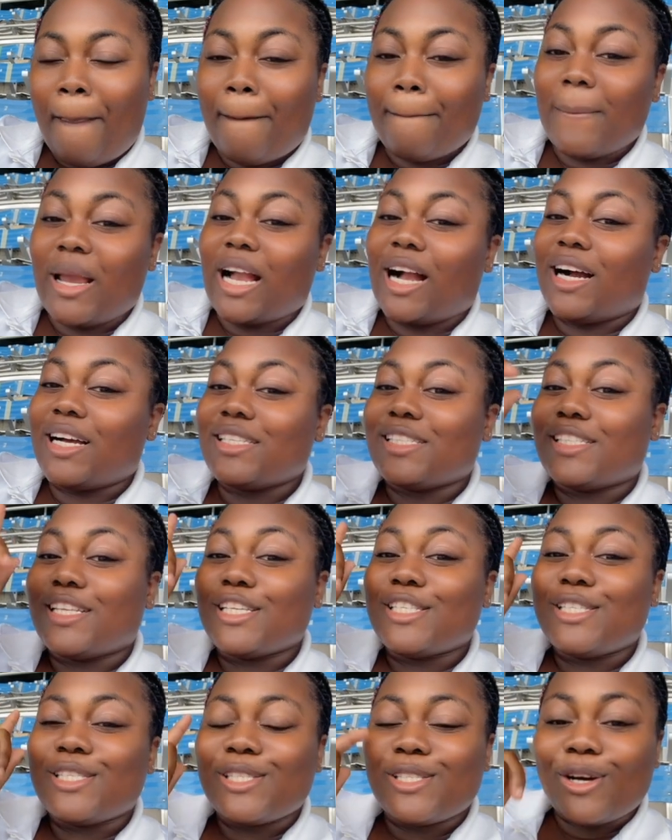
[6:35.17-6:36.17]
because the
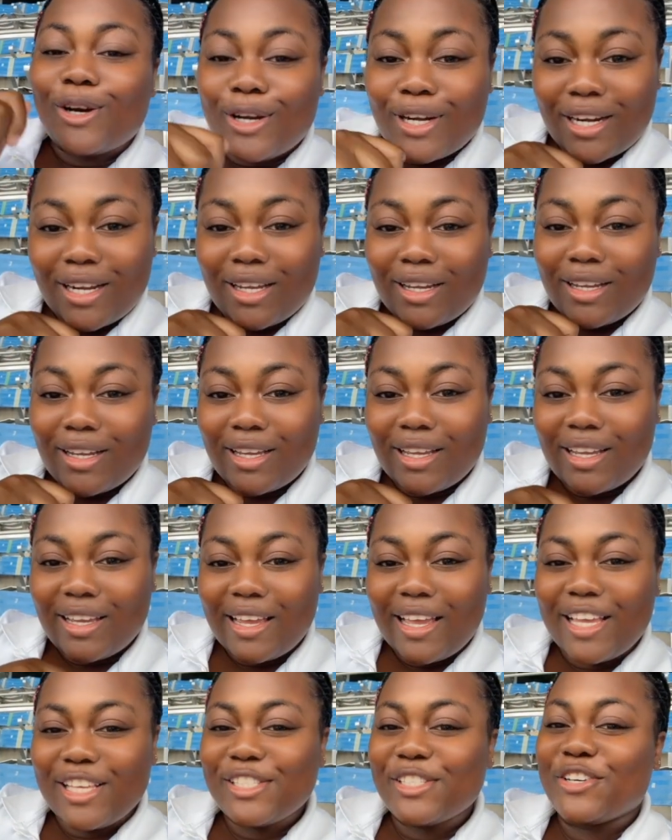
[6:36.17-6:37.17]
sun
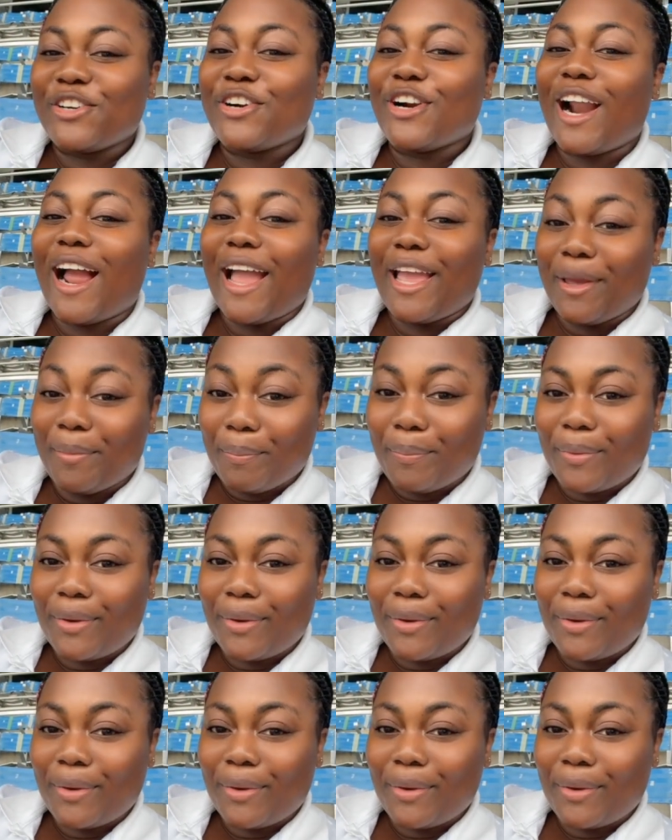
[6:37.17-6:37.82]
is ripe.